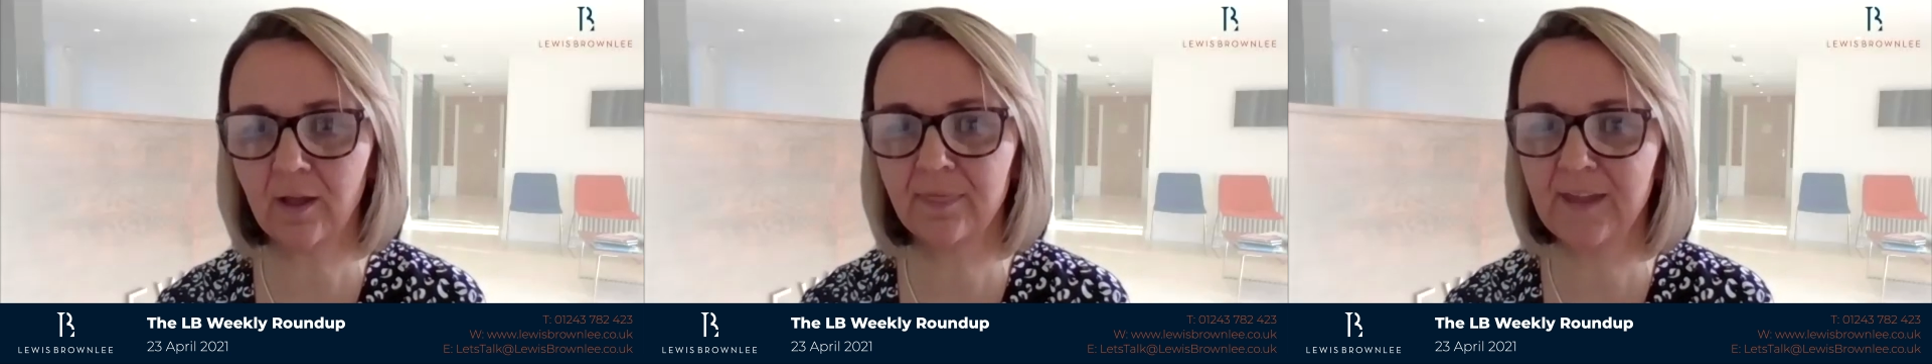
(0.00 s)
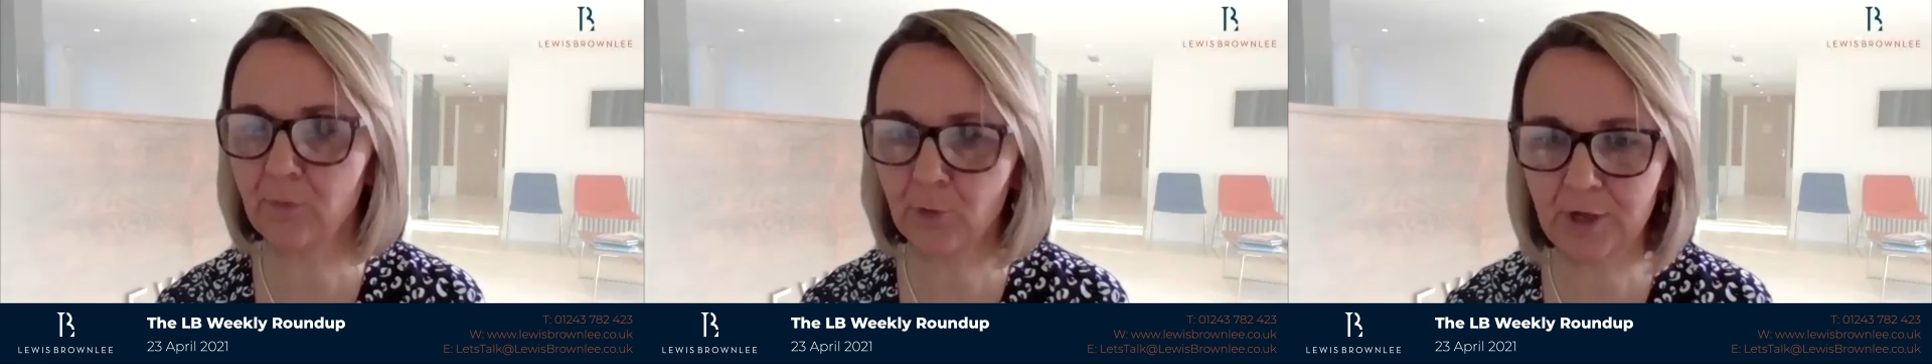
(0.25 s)

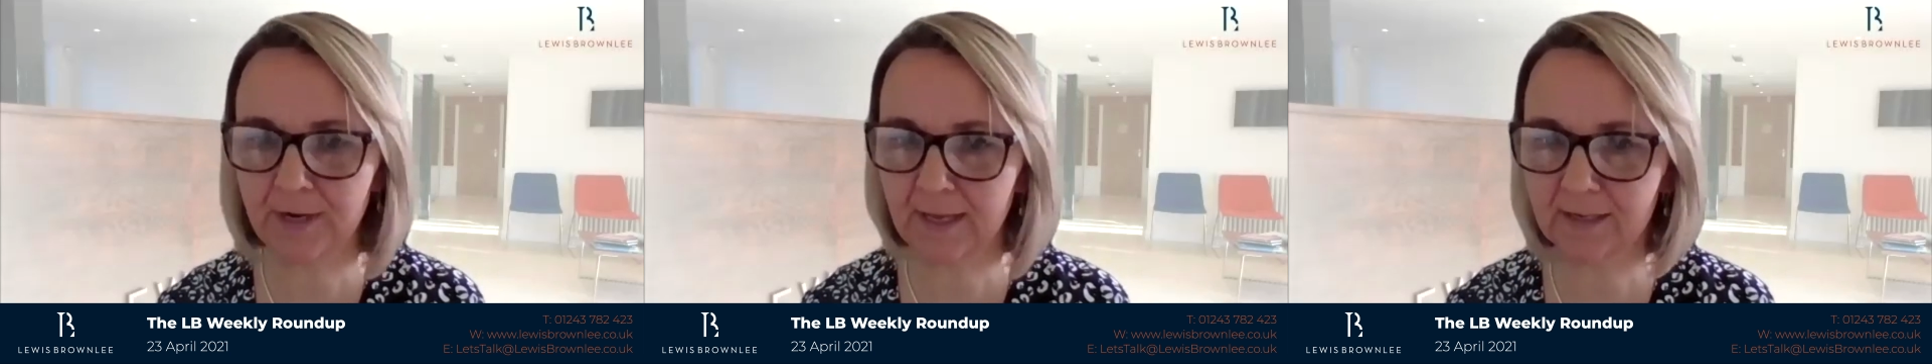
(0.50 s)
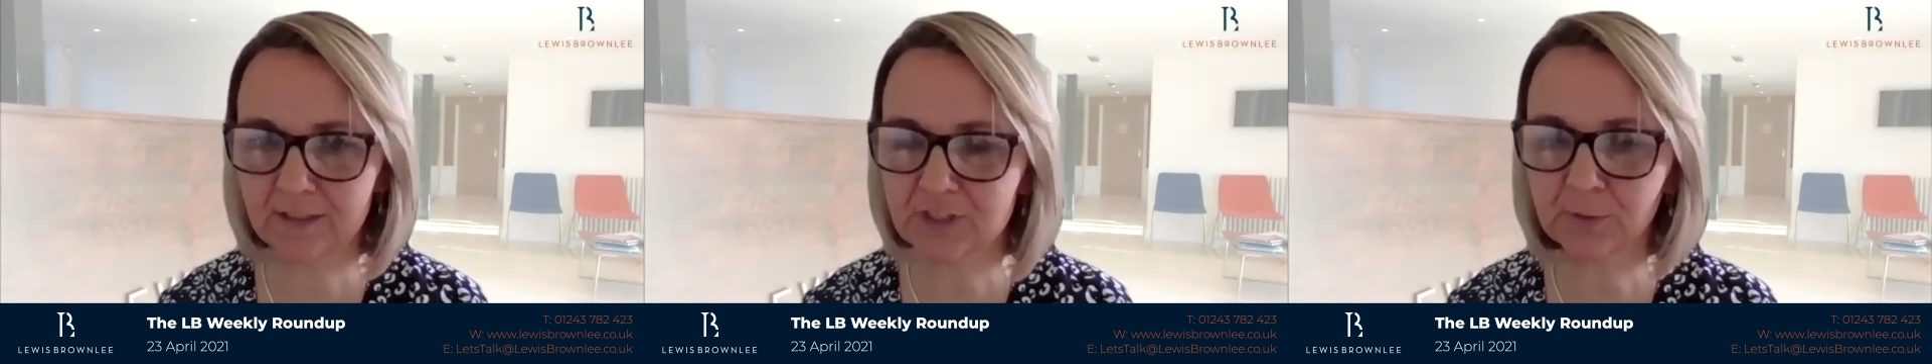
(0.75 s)
they weren't
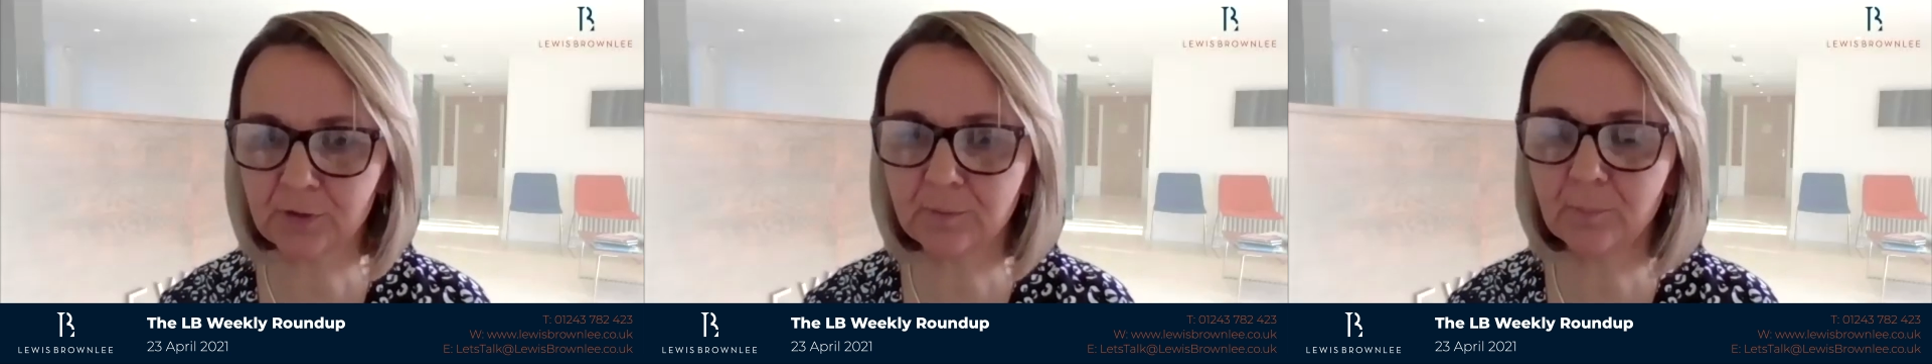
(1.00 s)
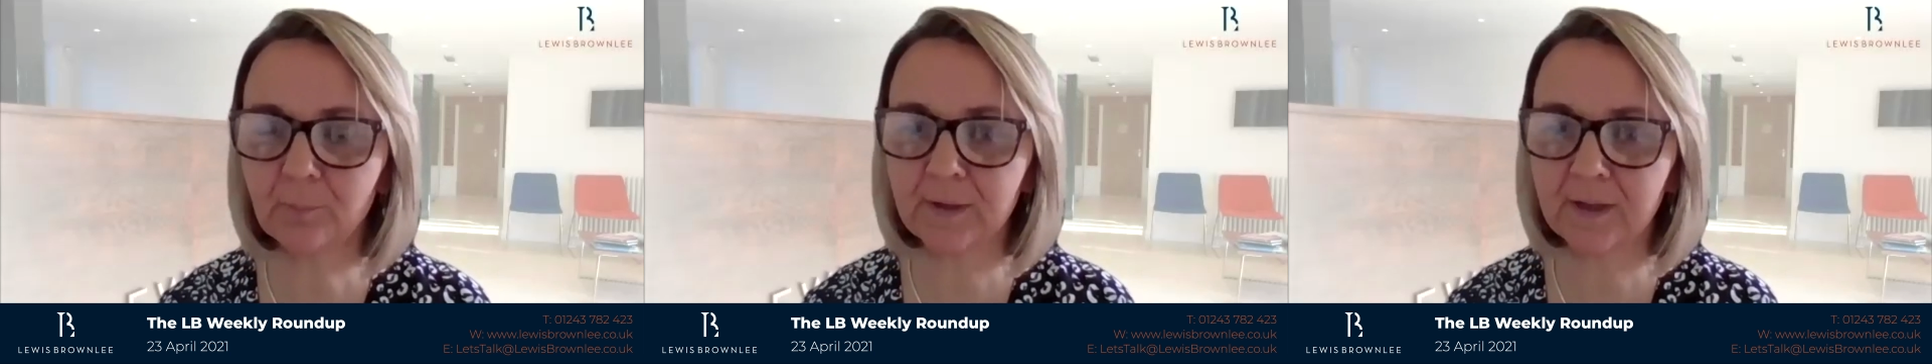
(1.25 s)

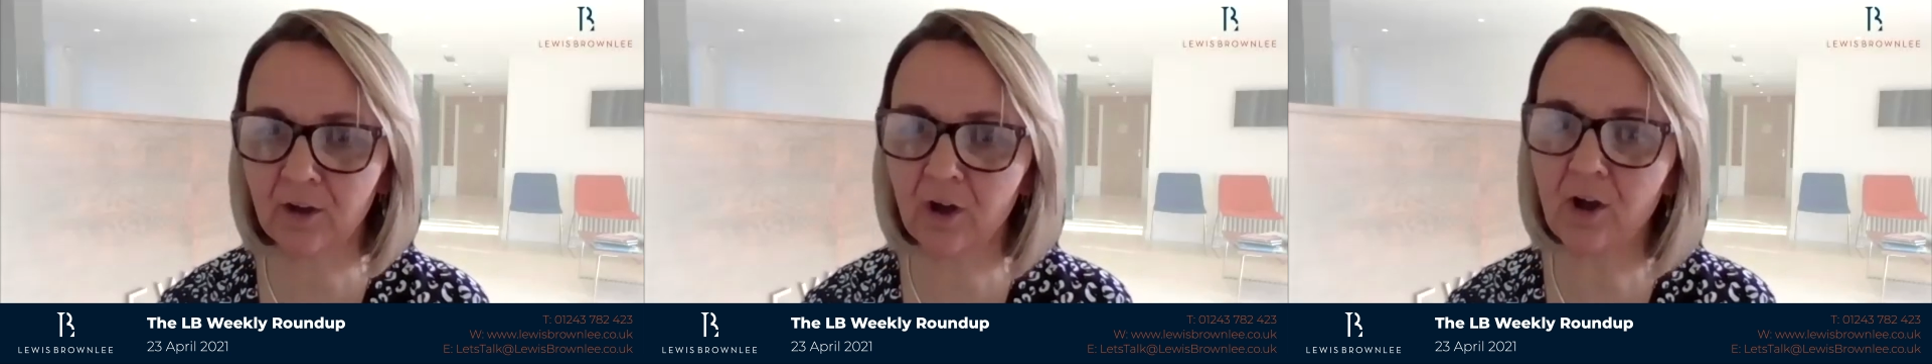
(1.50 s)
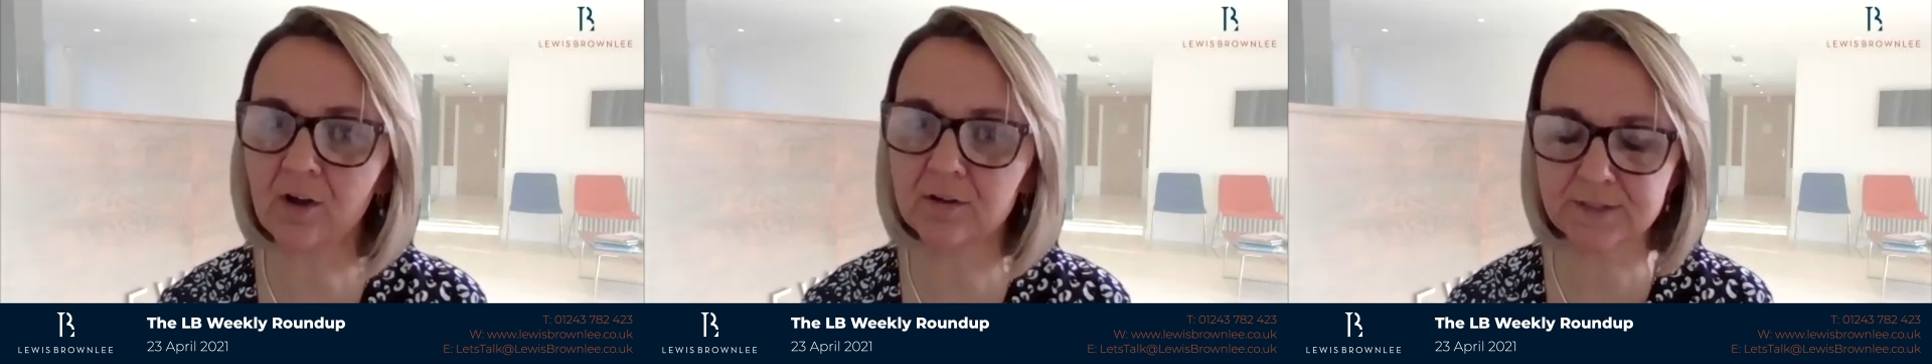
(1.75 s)
eligible
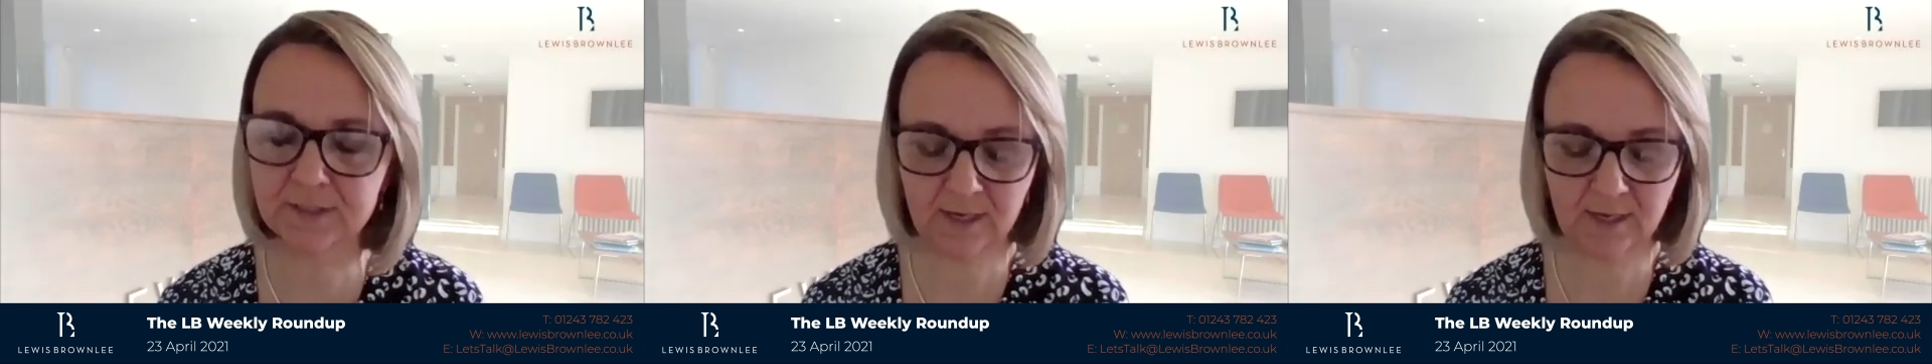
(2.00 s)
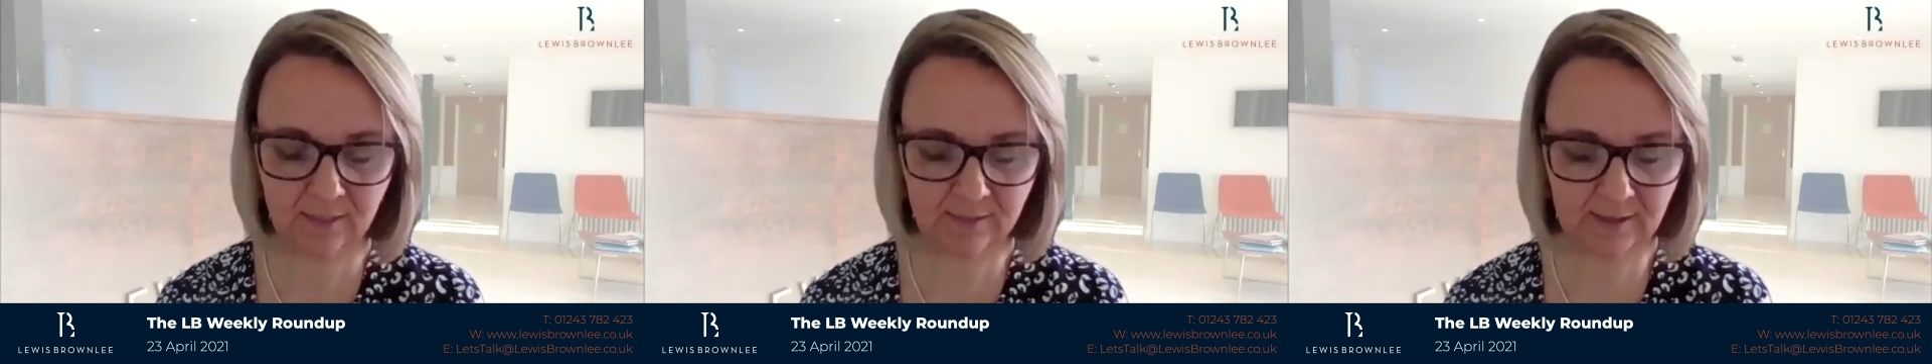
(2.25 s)
because
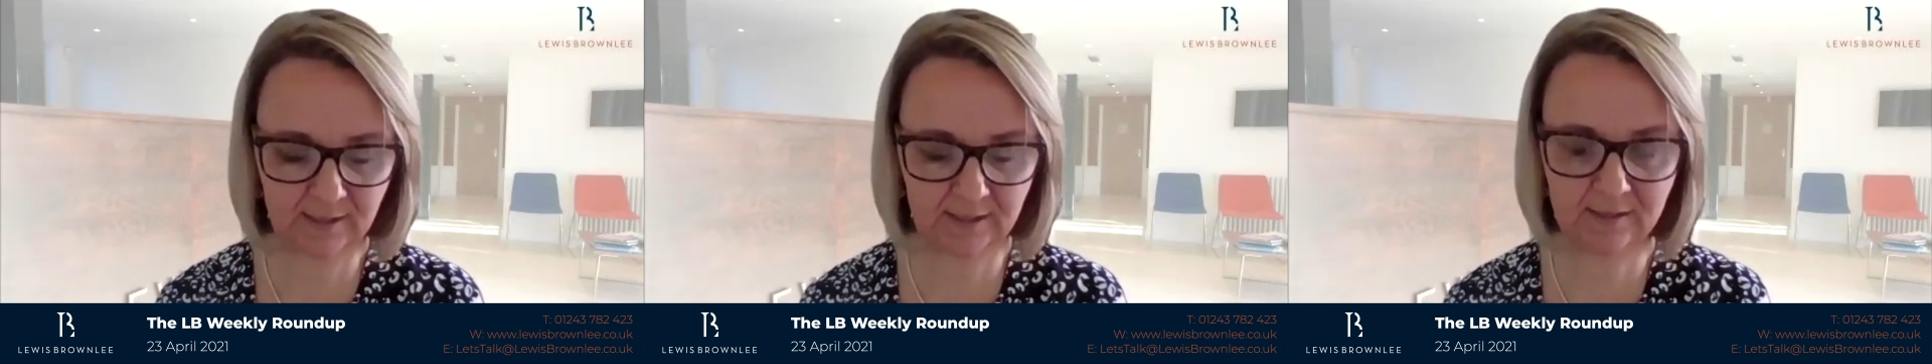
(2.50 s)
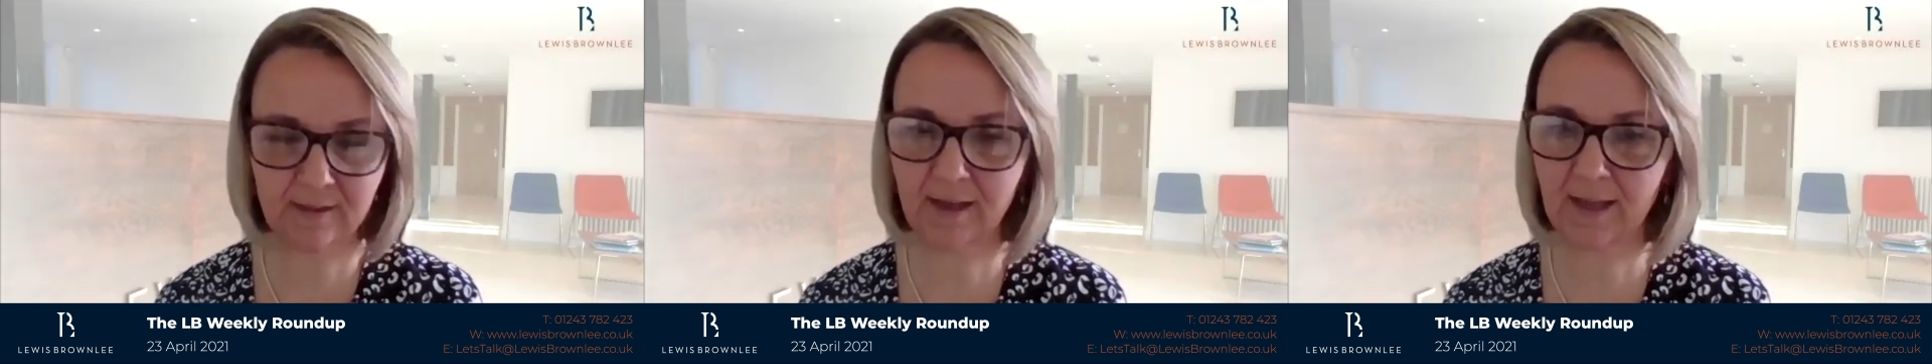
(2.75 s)
they
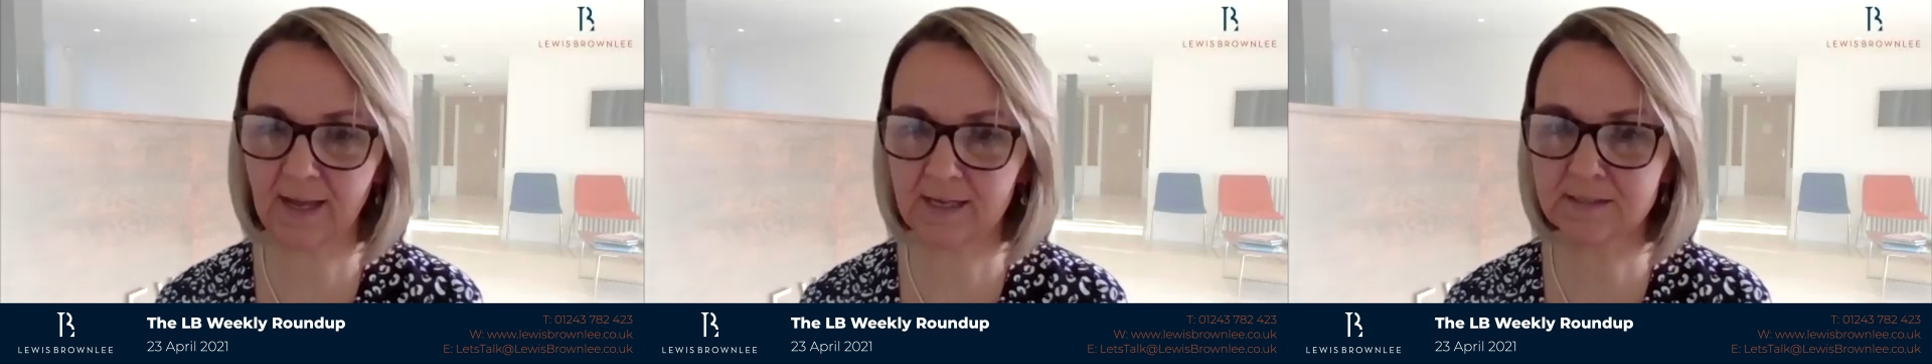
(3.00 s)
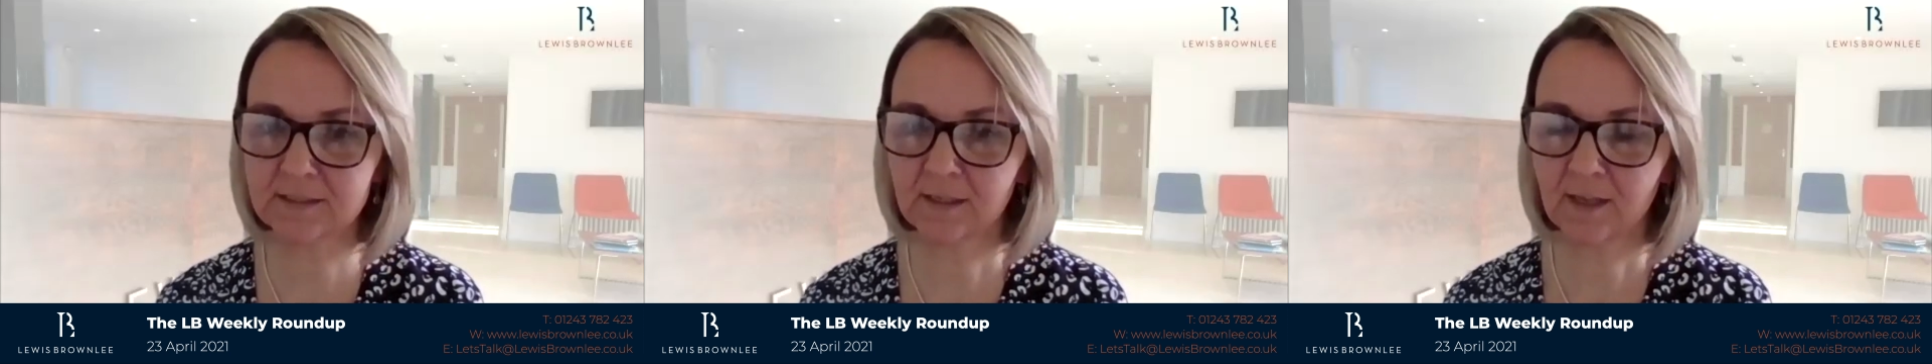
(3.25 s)
either
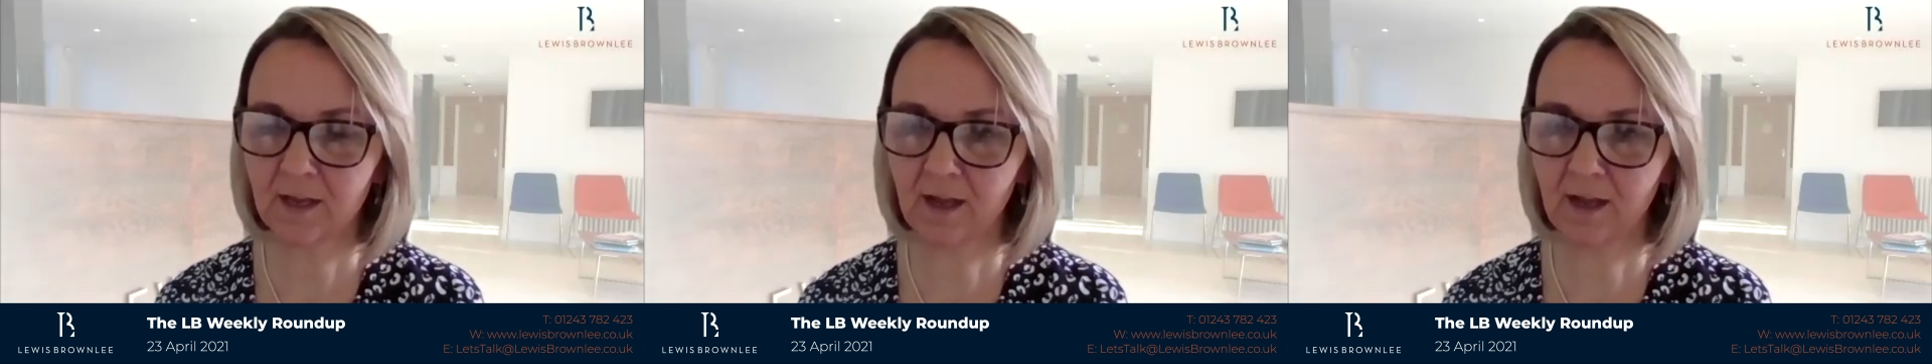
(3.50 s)
had